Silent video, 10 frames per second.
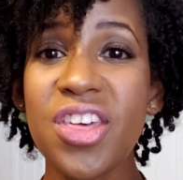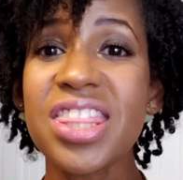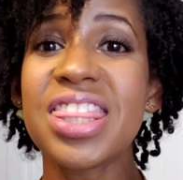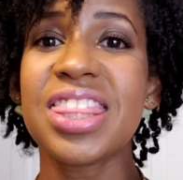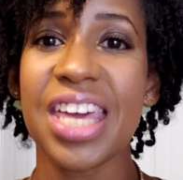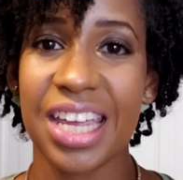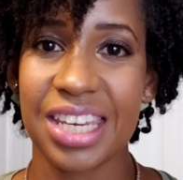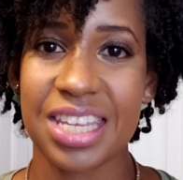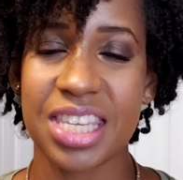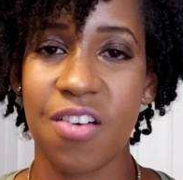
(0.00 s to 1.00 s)
the
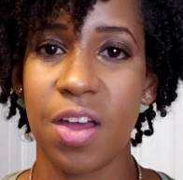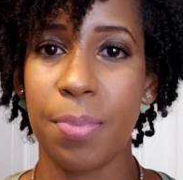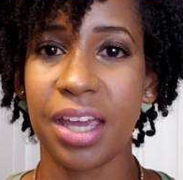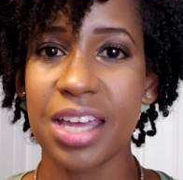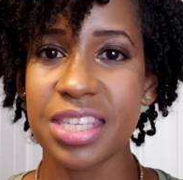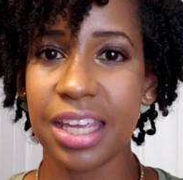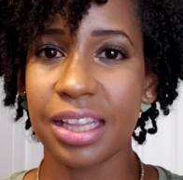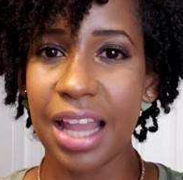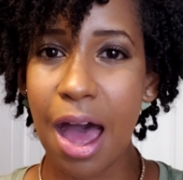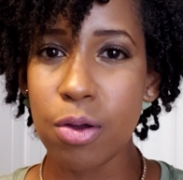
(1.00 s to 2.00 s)
thickness of it because it
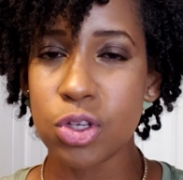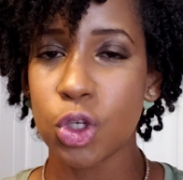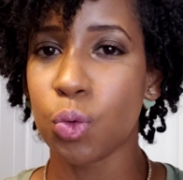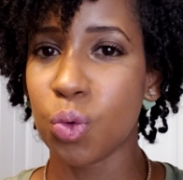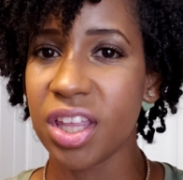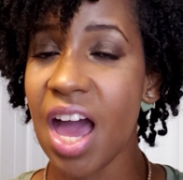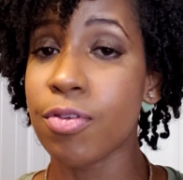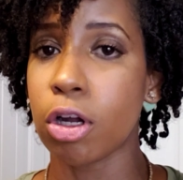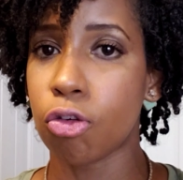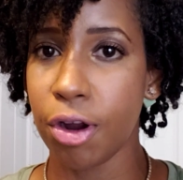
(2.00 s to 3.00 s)
allows you to really have
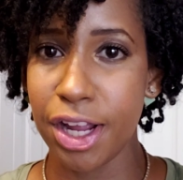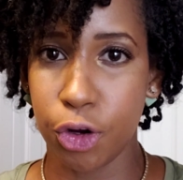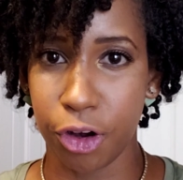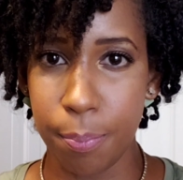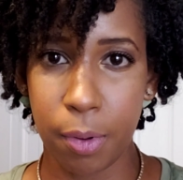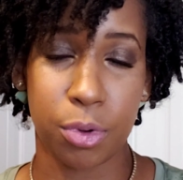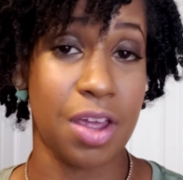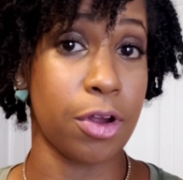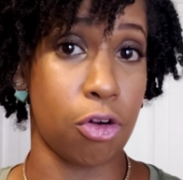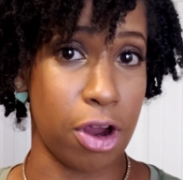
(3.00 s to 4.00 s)
a great grip. And when
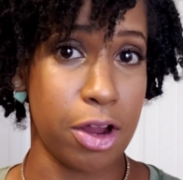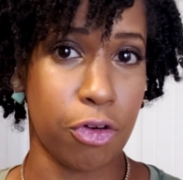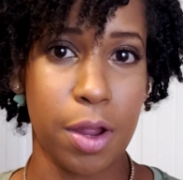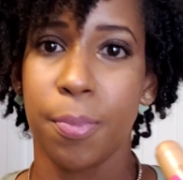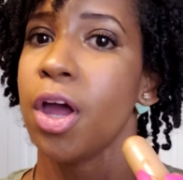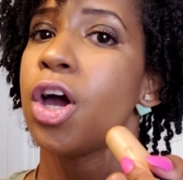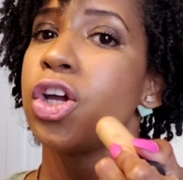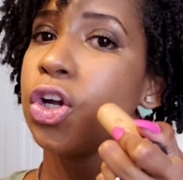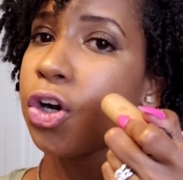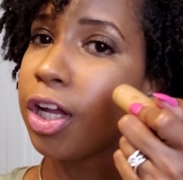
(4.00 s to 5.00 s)
you have a great grip,
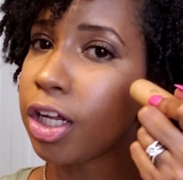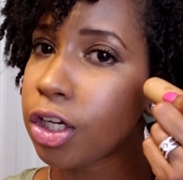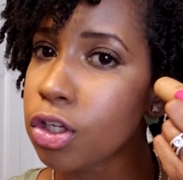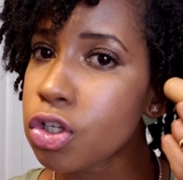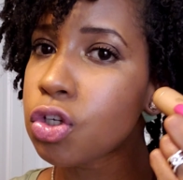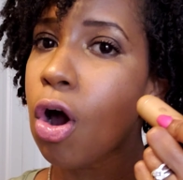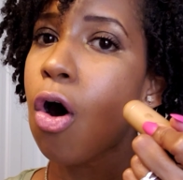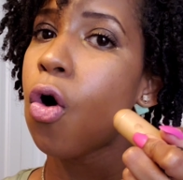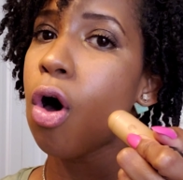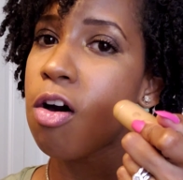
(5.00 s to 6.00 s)
you're in
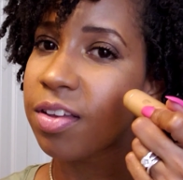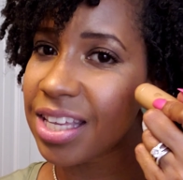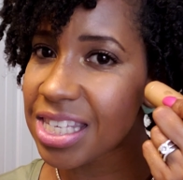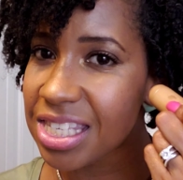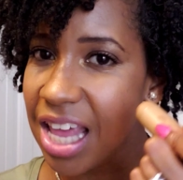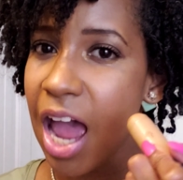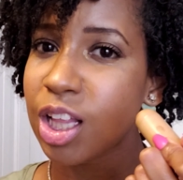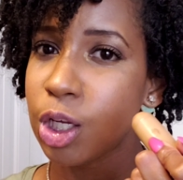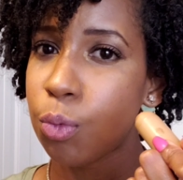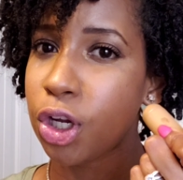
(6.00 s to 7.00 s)
control of
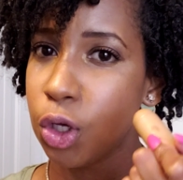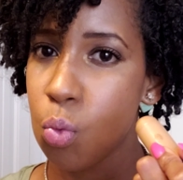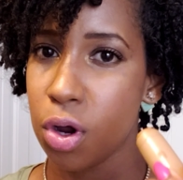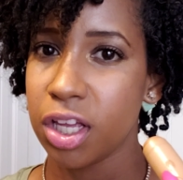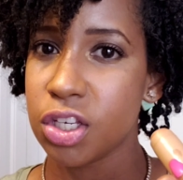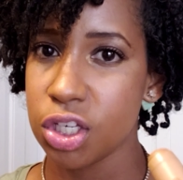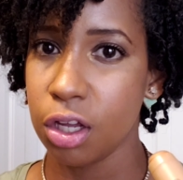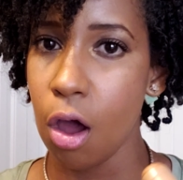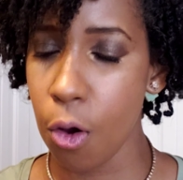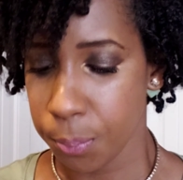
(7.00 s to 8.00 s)
exactly where you want it to
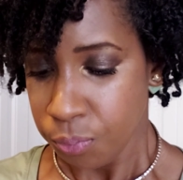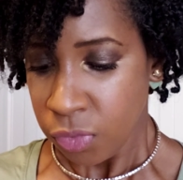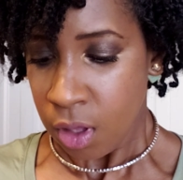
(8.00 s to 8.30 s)
go.